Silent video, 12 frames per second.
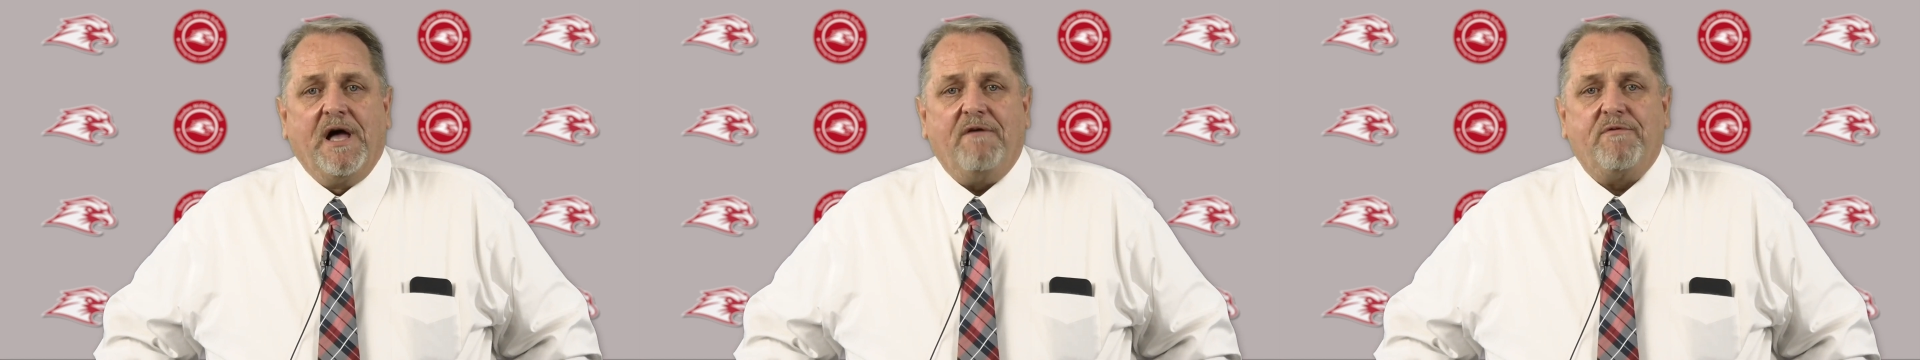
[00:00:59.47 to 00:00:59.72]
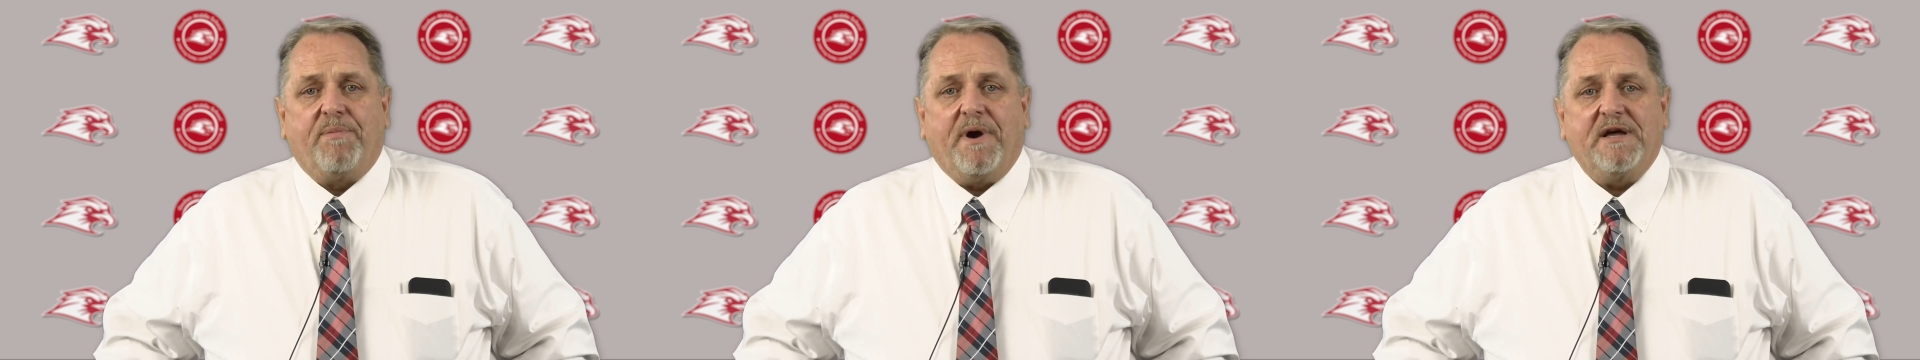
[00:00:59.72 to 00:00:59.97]
of
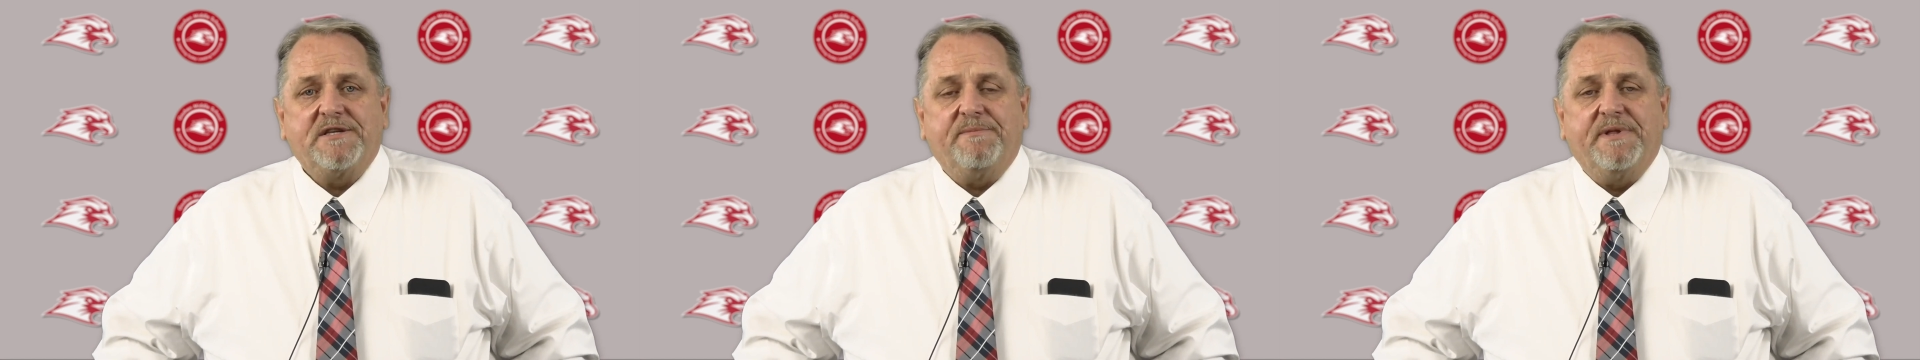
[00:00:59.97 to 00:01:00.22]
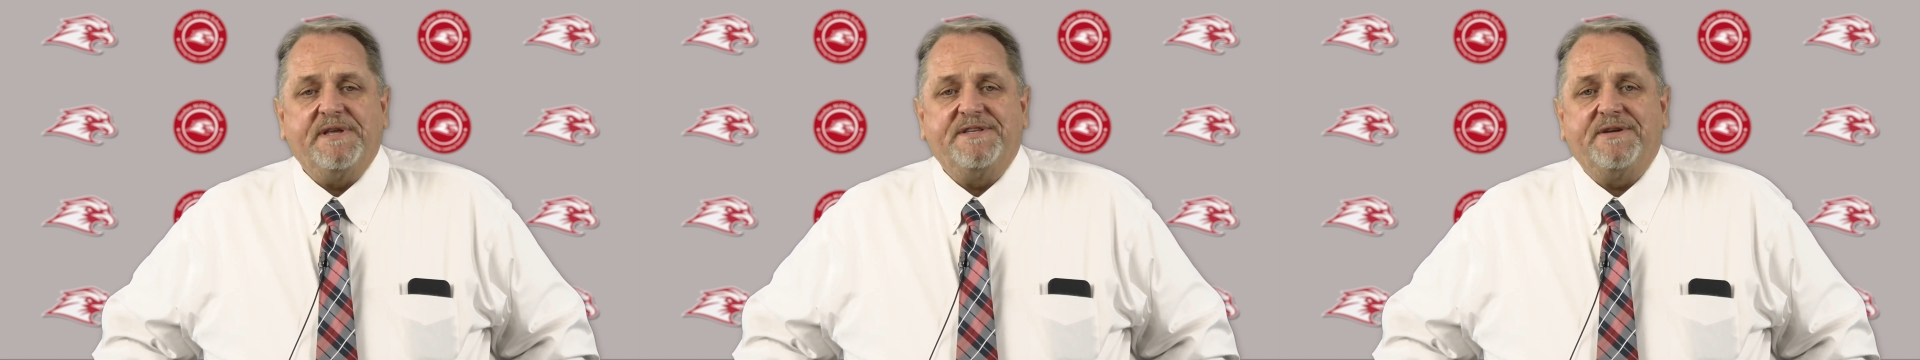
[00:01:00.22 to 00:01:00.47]

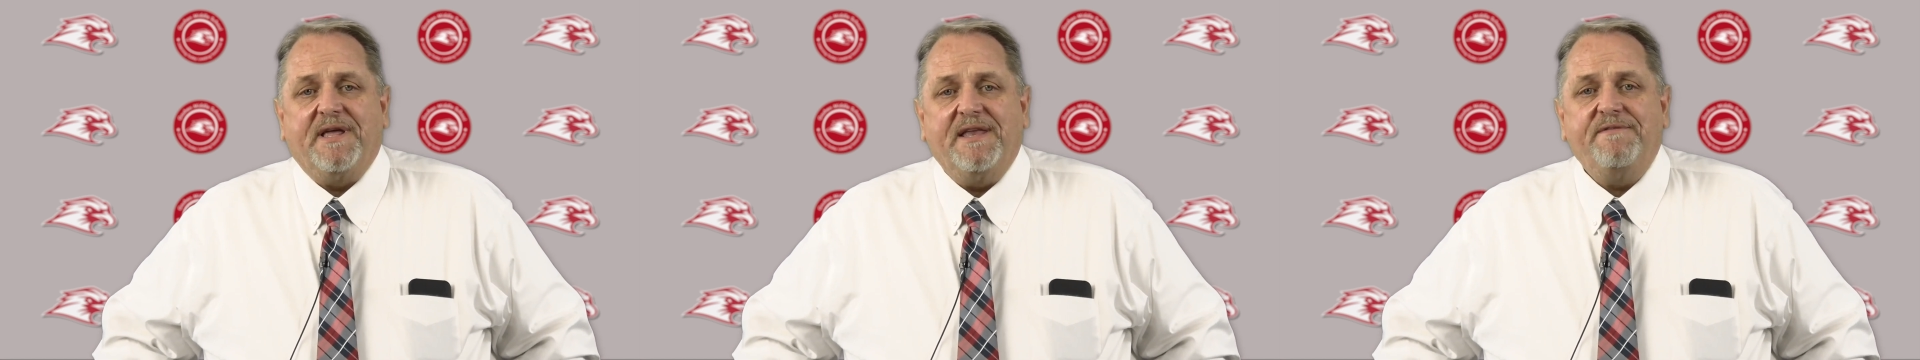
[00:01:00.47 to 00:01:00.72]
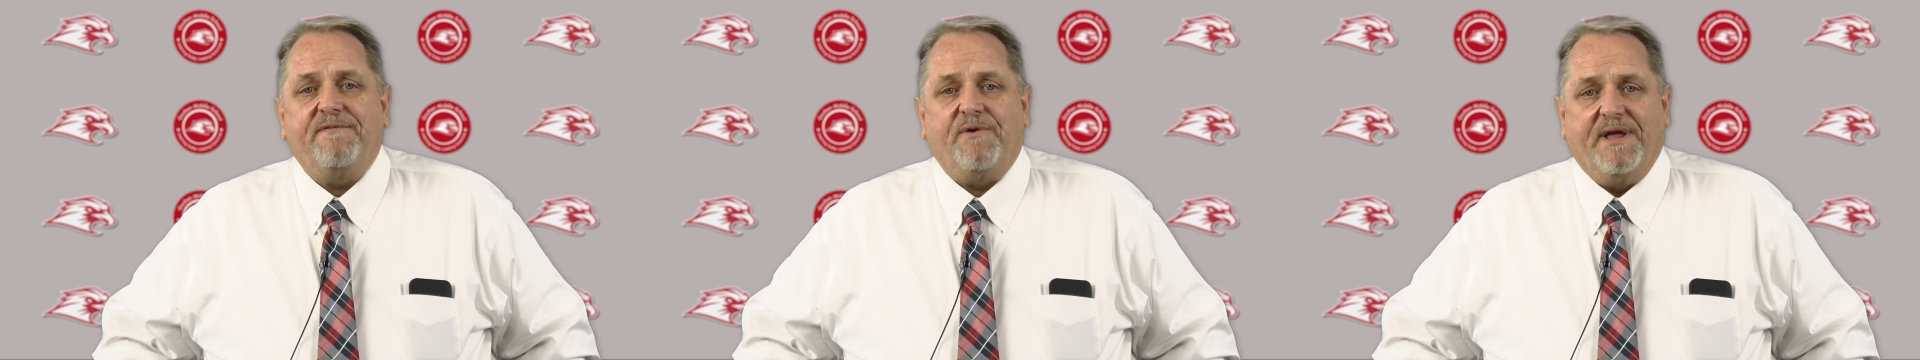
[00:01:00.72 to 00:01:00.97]
approximately
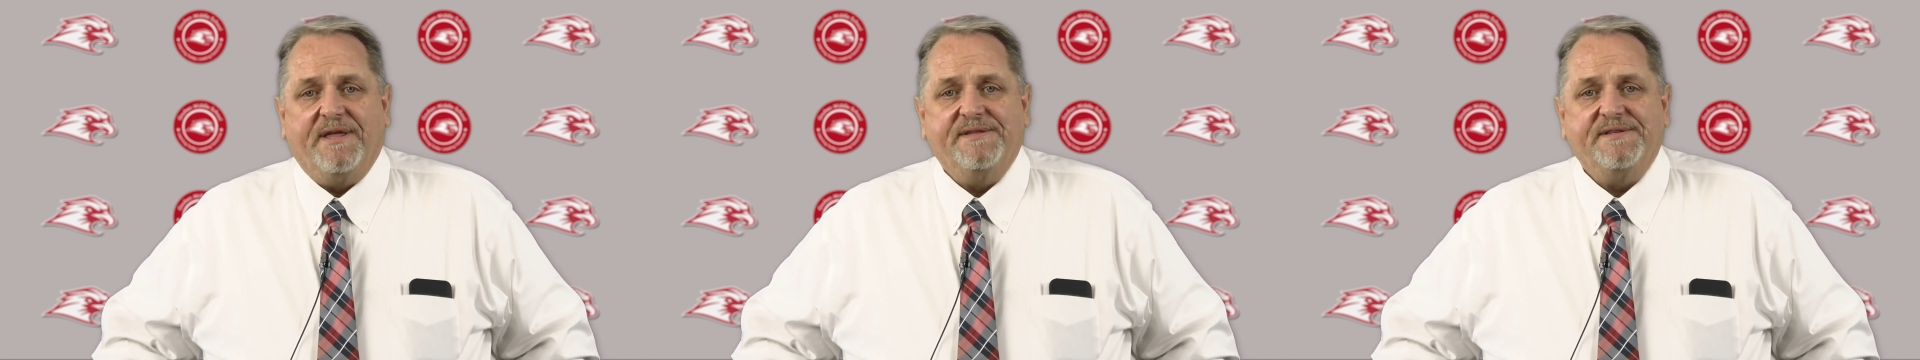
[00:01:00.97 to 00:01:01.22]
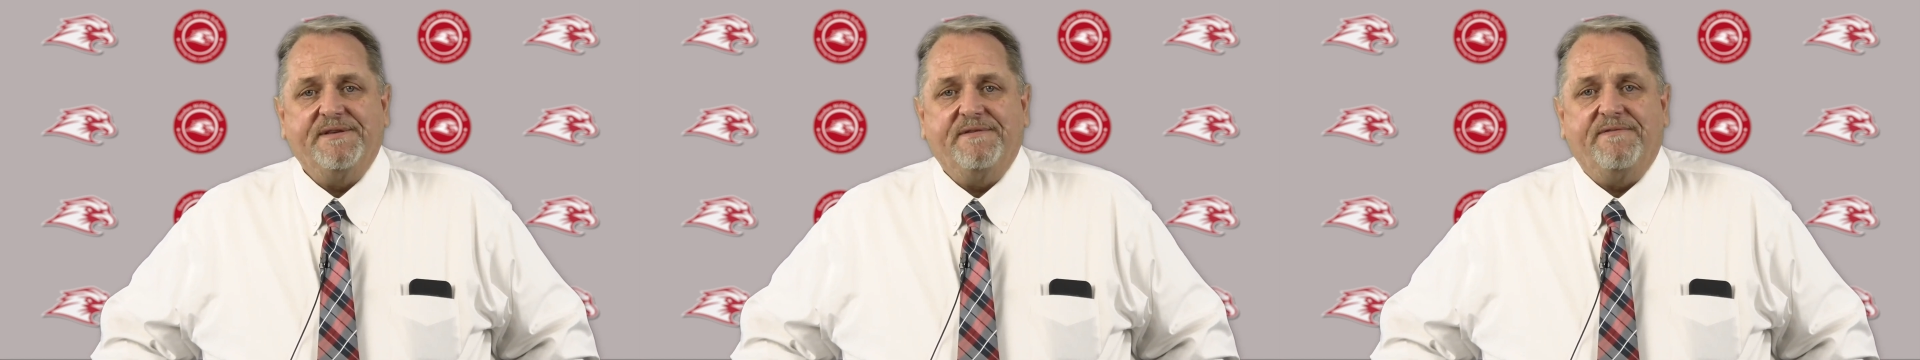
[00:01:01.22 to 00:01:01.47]
10
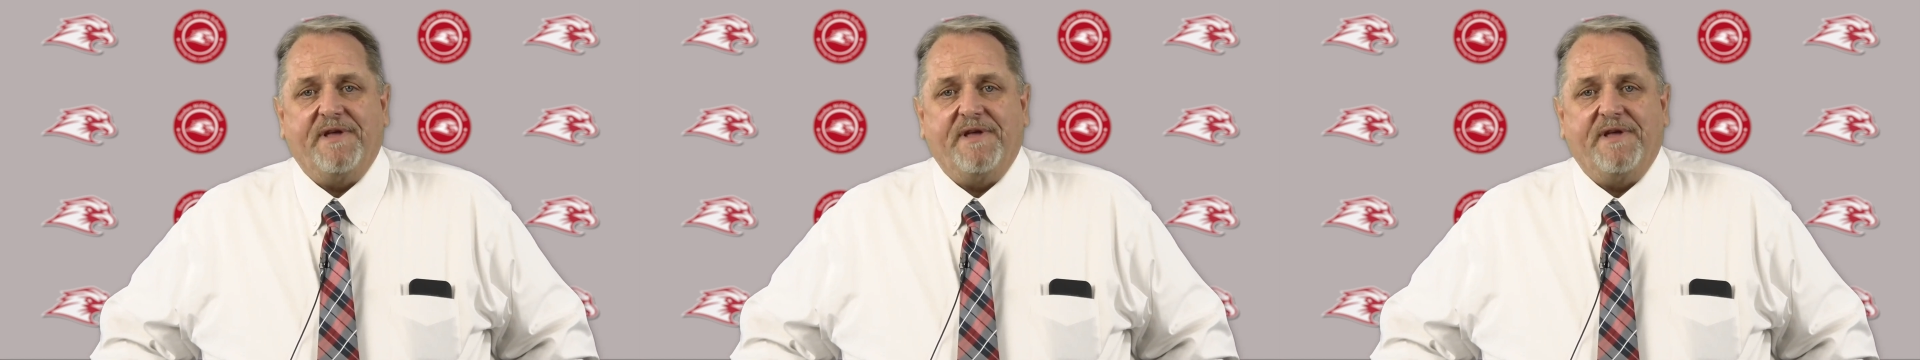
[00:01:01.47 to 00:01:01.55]
friends and